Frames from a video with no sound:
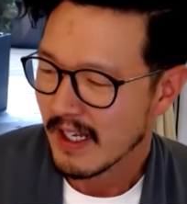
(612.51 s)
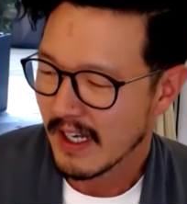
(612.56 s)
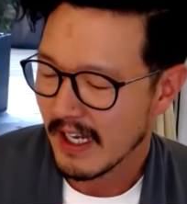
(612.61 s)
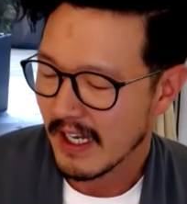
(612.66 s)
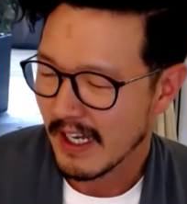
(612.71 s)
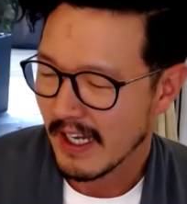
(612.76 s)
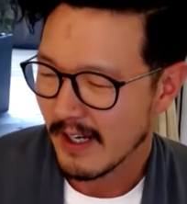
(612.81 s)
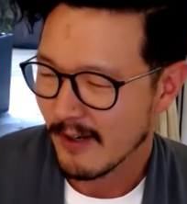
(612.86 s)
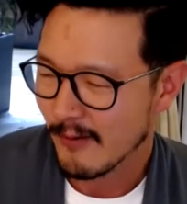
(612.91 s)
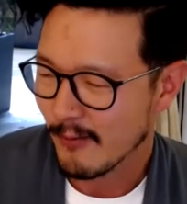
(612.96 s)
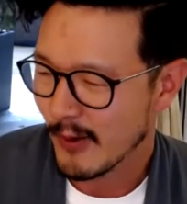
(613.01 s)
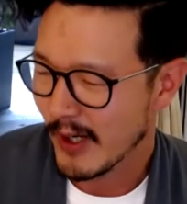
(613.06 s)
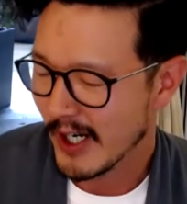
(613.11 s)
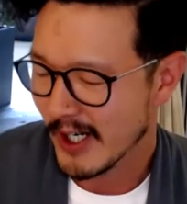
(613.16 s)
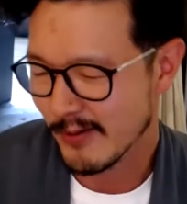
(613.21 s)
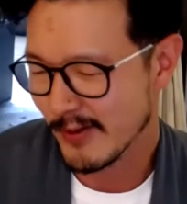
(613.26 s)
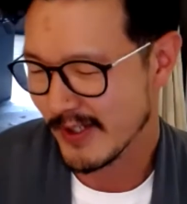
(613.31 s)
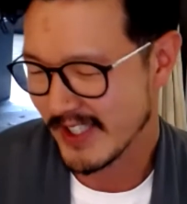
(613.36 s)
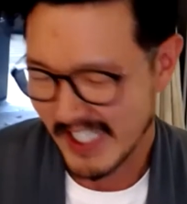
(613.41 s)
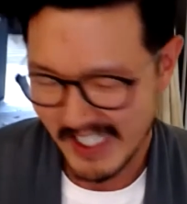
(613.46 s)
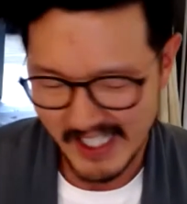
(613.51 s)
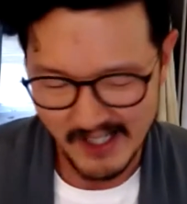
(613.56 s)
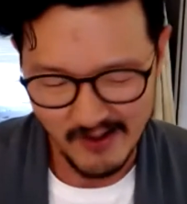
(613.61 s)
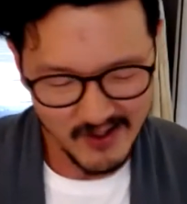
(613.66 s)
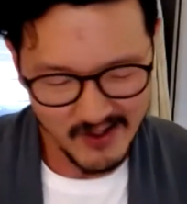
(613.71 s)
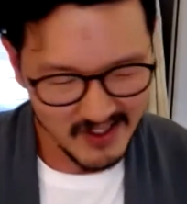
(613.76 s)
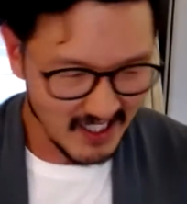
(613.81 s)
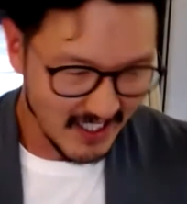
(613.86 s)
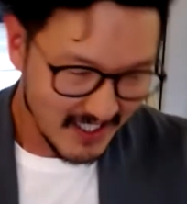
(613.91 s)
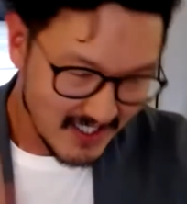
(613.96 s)
uh, one was that he
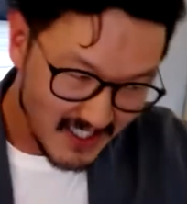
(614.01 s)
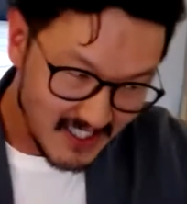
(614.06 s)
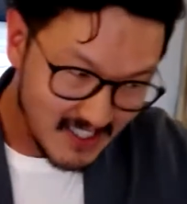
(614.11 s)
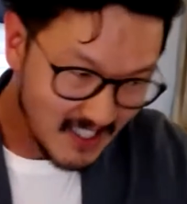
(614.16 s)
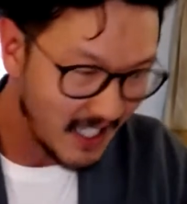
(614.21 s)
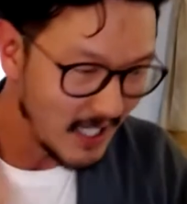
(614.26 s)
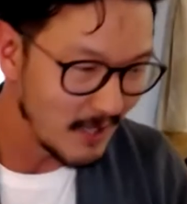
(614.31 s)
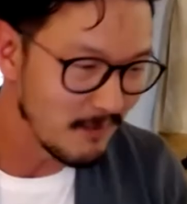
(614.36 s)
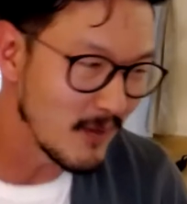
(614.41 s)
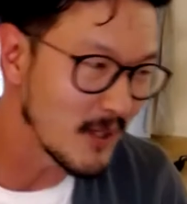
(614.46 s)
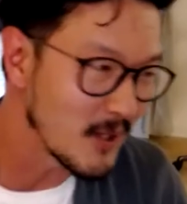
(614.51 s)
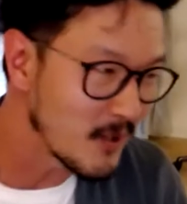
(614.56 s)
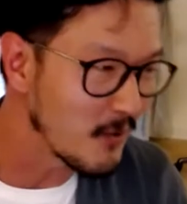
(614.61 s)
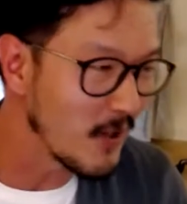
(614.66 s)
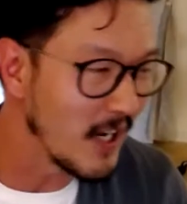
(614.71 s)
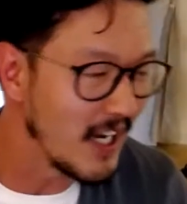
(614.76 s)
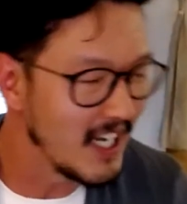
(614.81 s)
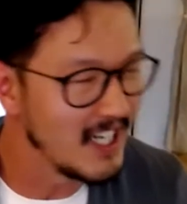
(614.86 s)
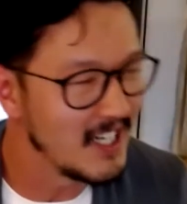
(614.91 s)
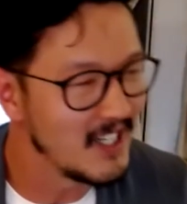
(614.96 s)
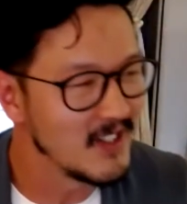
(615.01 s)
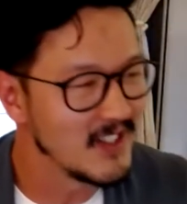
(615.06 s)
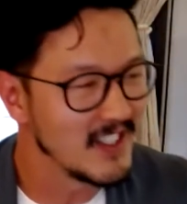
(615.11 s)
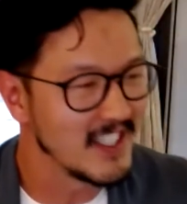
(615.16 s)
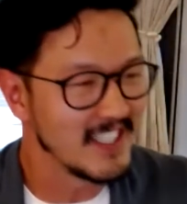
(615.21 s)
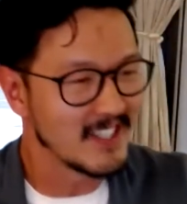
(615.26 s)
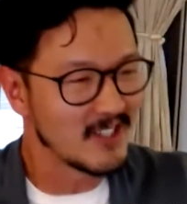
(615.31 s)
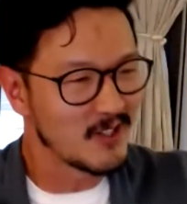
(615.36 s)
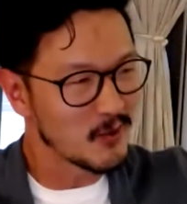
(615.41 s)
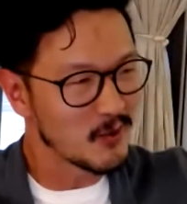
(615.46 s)
would like slam the ground
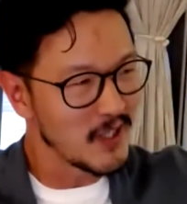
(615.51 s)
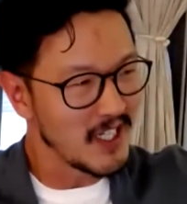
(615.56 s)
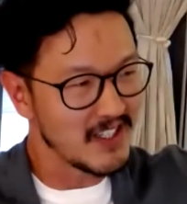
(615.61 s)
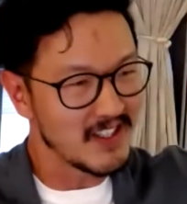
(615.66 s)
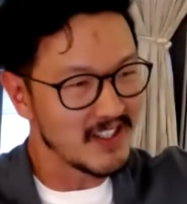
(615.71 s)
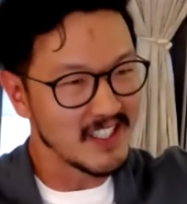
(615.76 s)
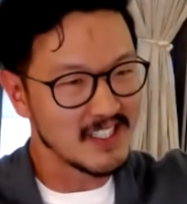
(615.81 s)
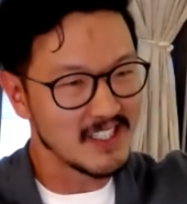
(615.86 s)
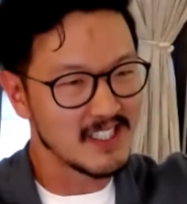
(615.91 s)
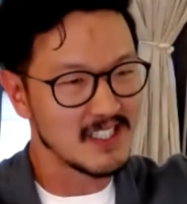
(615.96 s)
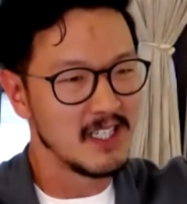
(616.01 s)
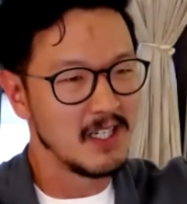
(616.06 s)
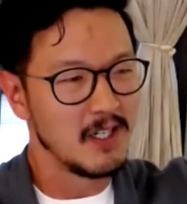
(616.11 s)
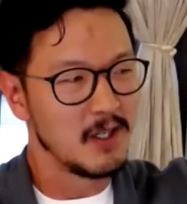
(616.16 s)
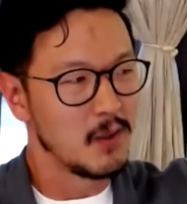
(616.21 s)
and create this